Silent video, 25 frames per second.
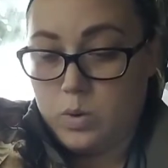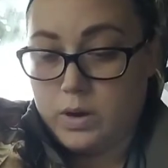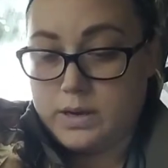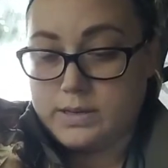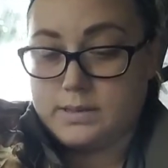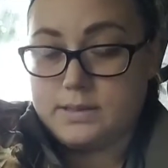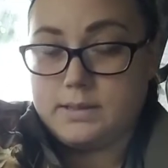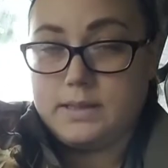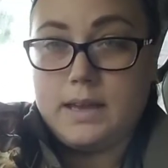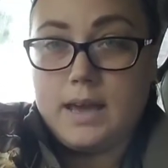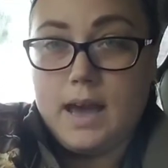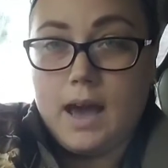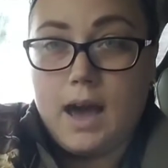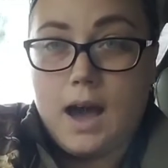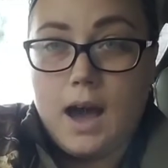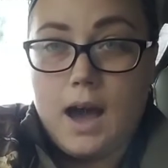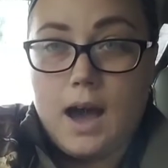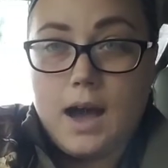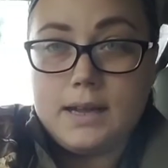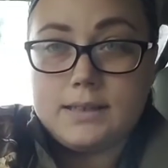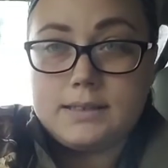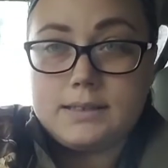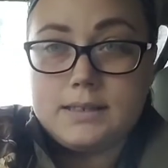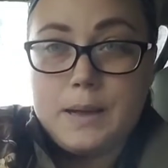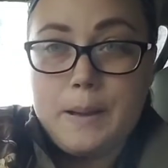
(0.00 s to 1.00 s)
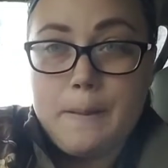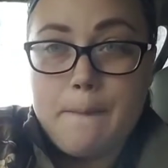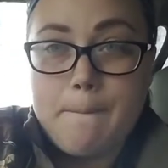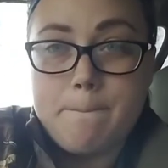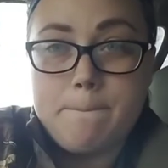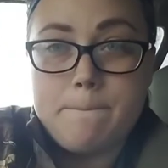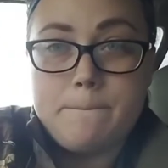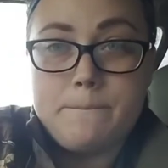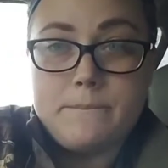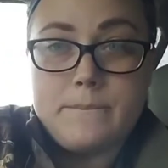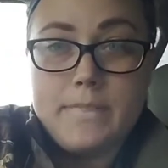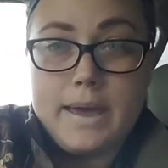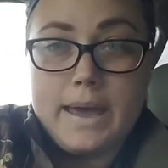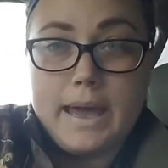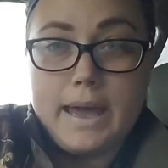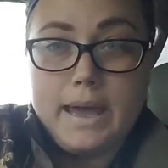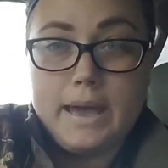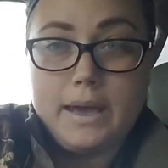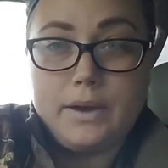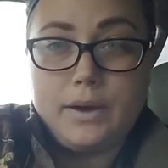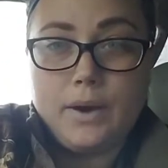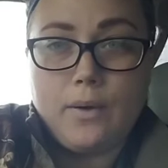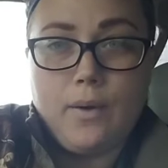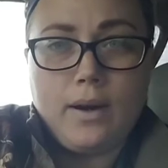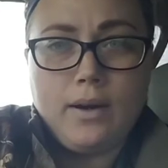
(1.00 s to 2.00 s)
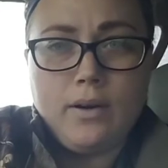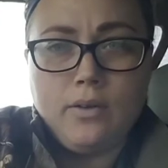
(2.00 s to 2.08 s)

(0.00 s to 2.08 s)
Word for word: was the hot mango.